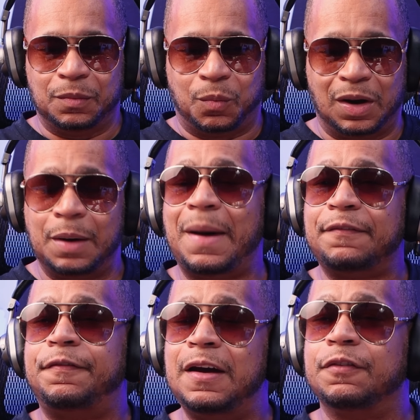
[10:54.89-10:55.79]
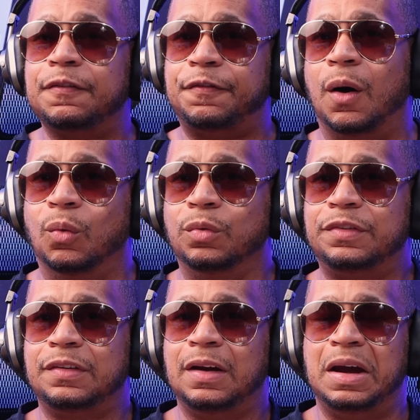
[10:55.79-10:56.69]
One of my favorite
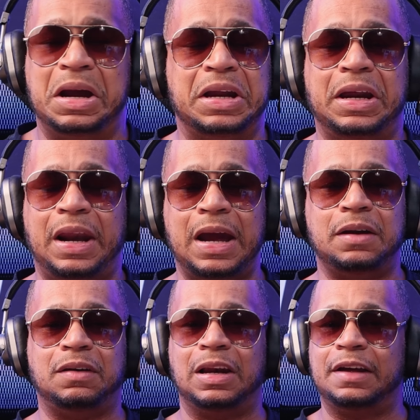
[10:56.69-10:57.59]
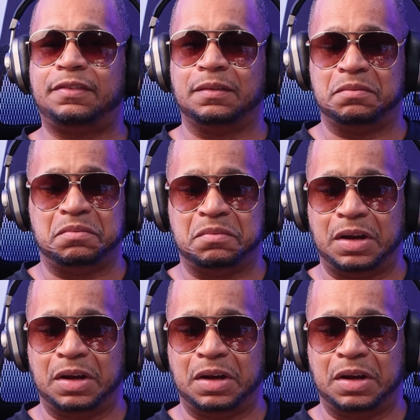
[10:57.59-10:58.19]
phones, and it ain't listen.